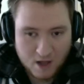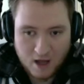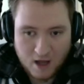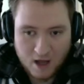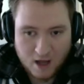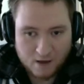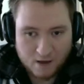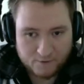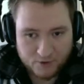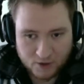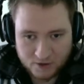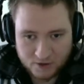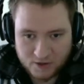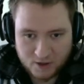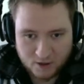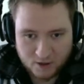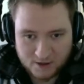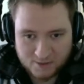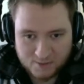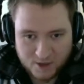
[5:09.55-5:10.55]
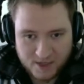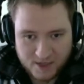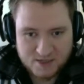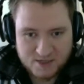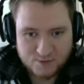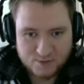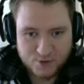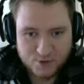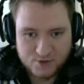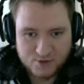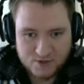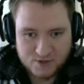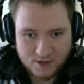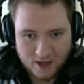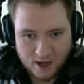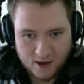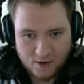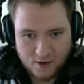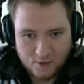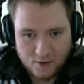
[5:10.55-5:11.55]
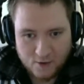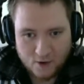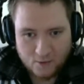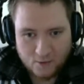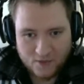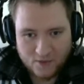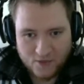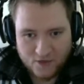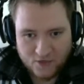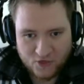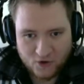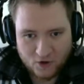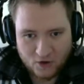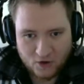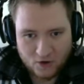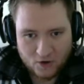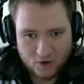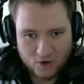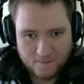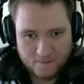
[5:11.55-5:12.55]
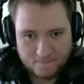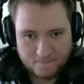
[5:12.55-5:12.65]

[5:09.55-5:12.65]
I've gone to Cold Embrace someone who's low when they thought,